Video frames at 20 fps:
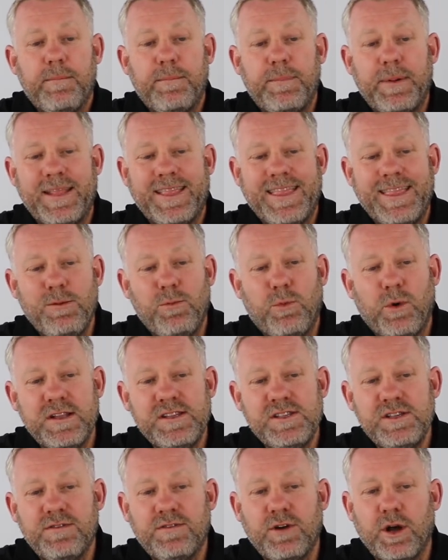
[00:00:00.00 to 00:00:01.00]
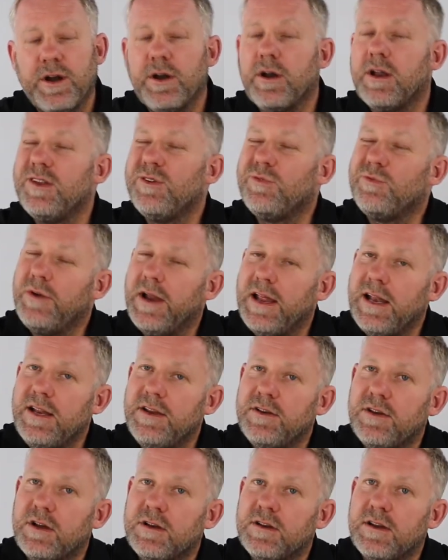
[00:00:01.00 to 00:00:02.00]
But once you've got it on, you
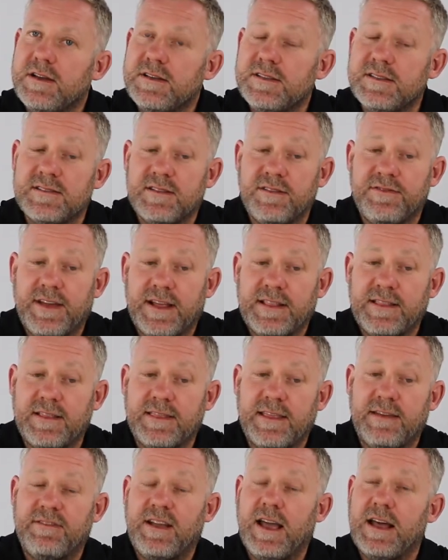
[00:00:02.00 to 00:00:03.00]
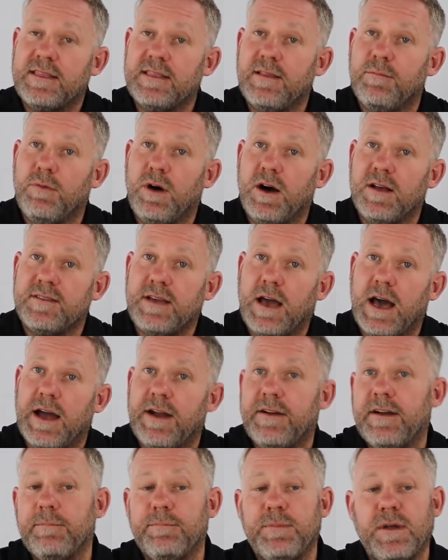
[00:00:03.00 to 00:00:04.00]
really don't notice the fact that they've cut the mask
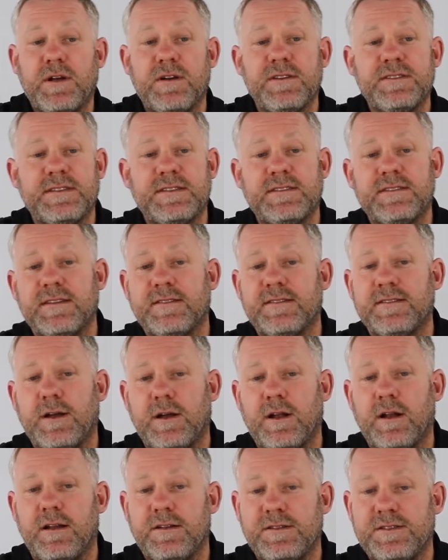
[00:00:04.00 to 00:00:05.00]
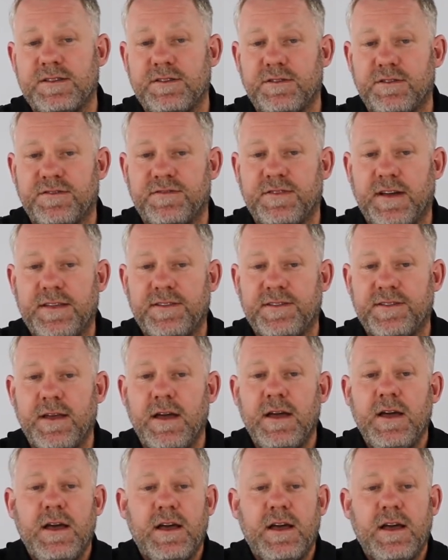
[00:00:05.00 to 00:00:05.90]
higher up because it sits so close to your face.